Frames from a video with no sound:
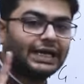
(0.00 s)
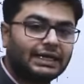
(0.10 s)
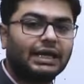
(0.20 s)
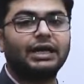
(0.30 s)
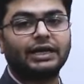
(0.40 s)

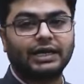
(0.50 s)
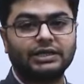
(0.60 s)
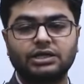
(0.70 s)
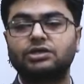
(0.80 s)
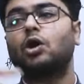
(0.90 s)

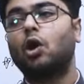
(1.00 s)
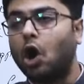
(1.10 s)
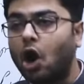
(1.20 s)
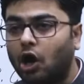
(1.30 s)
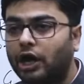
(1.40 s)
interlinkages,
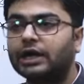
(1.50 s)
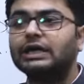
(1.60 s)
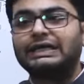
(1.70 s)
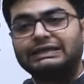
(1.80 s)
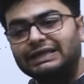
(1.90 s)

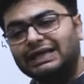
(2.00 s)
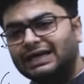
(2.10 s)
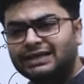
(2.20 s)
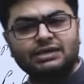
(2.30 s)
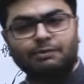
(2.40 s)
or
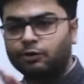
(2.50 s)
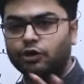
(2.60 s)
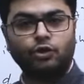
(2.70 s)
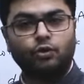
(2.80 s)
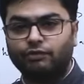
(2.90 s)
it is up to
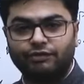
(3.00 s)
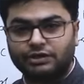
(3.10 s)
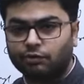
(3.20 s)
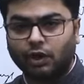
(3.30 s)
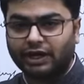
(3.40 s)
you
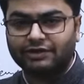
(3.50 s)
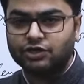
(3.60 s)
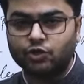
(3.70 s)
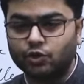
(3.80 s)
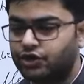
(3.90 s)
with whatever
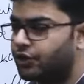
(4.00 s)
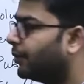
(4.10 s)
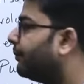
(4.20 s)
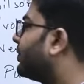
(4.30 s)
suits you,